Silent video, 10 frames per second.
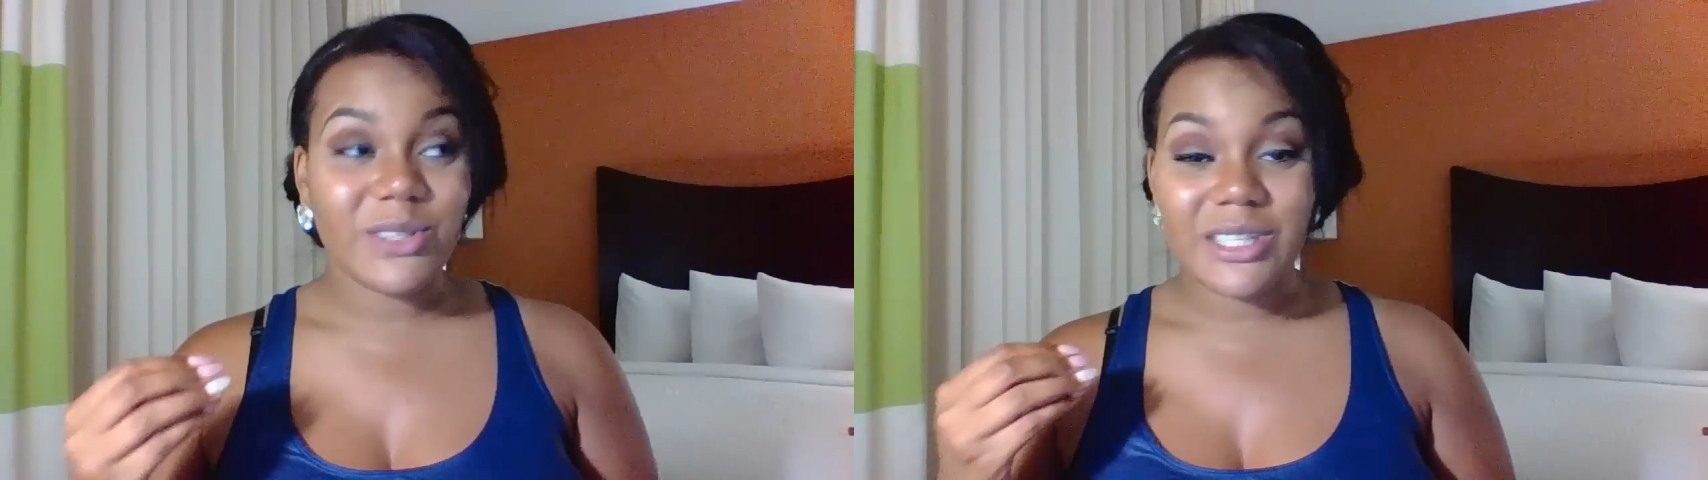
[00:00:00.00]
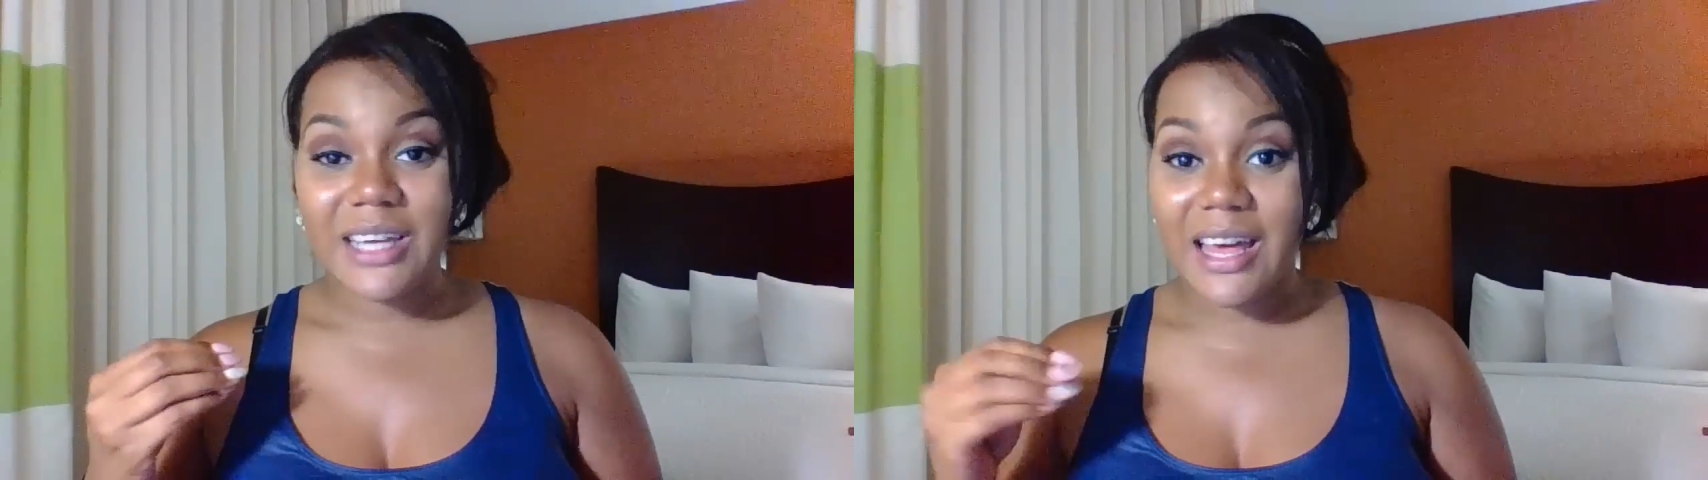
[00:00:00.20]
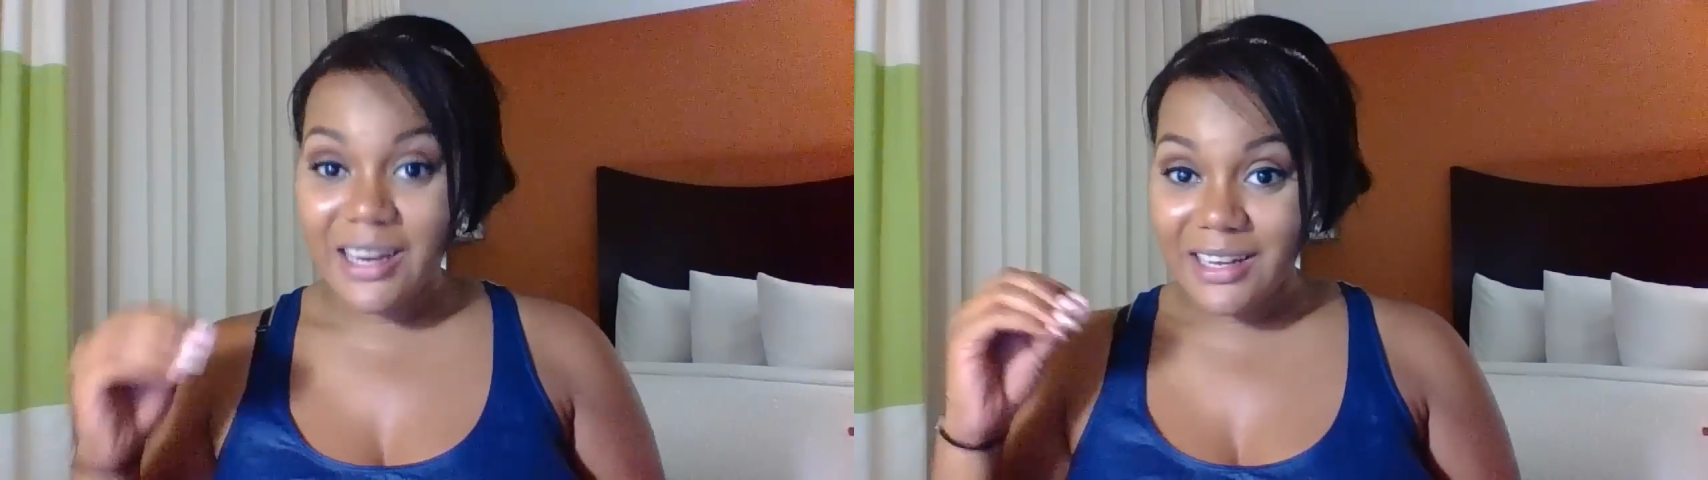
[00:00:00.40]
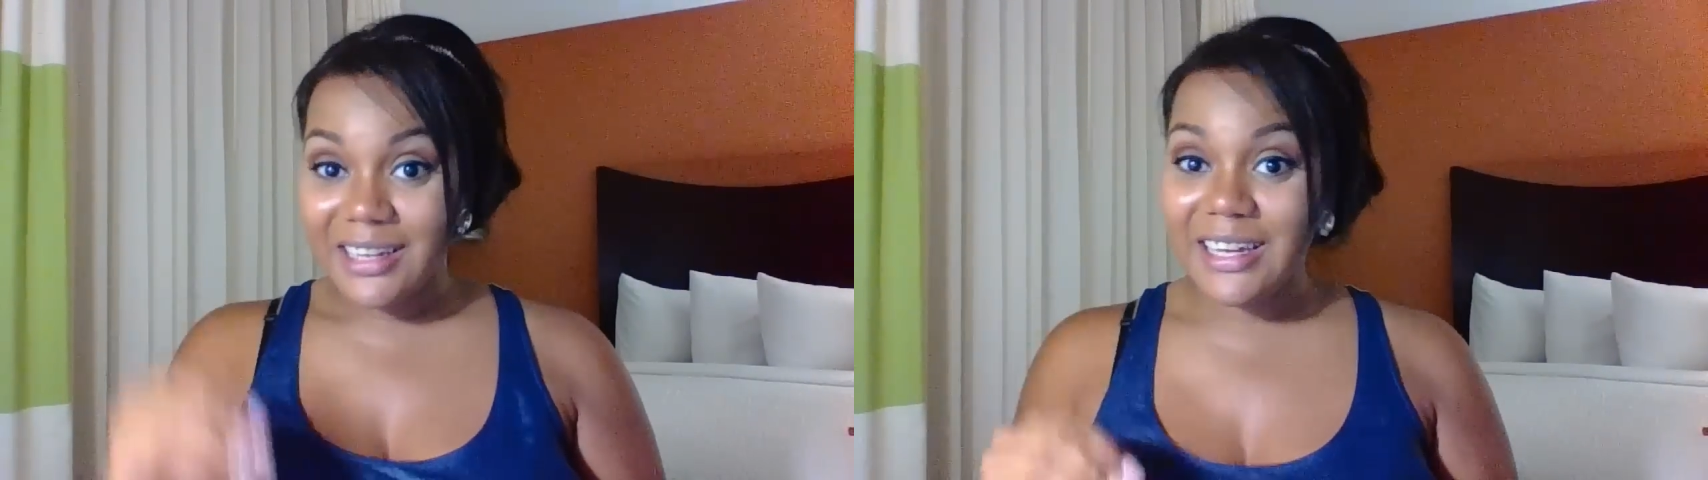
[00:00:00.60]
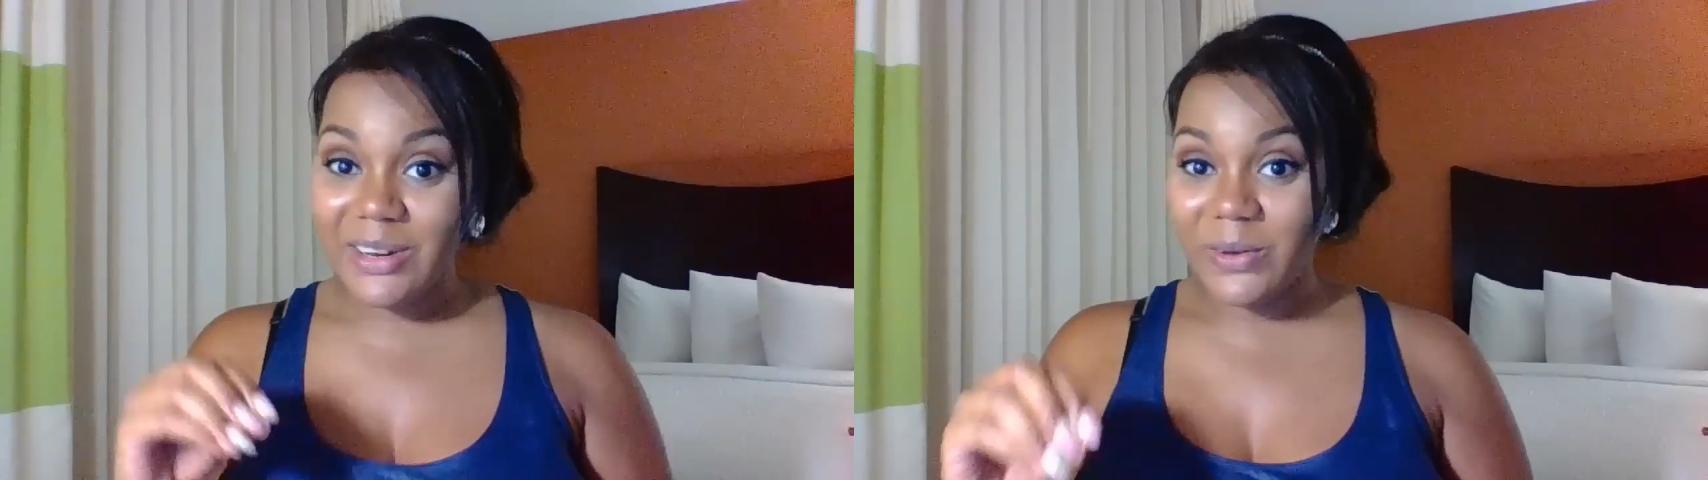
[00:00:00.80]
just gotta get